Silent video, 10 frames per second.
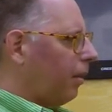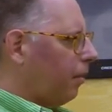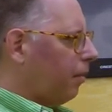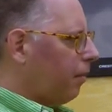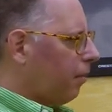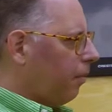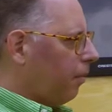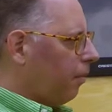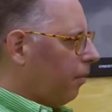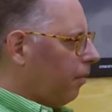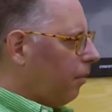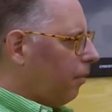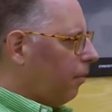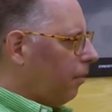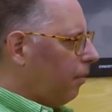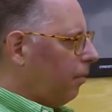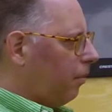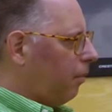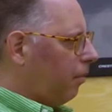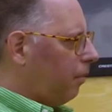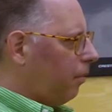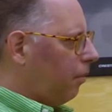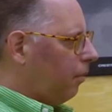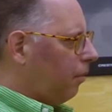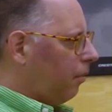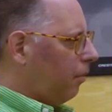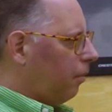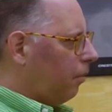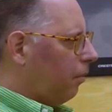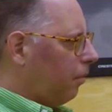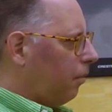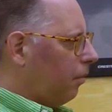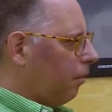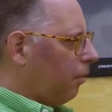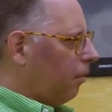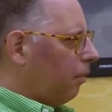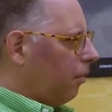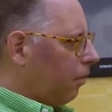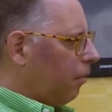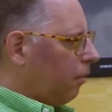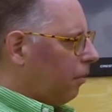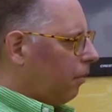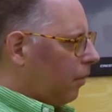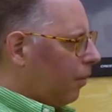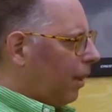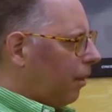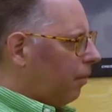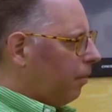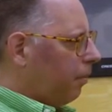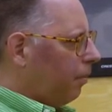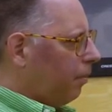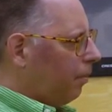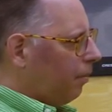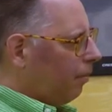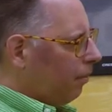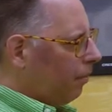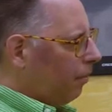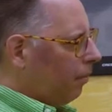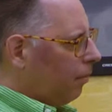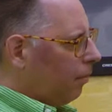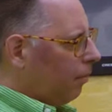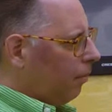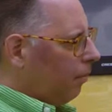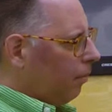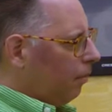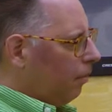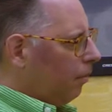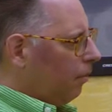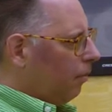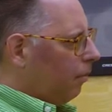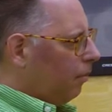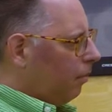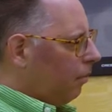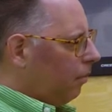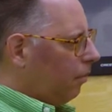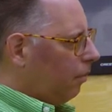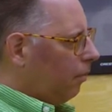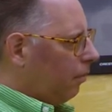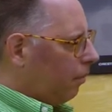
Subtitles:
(not speaking)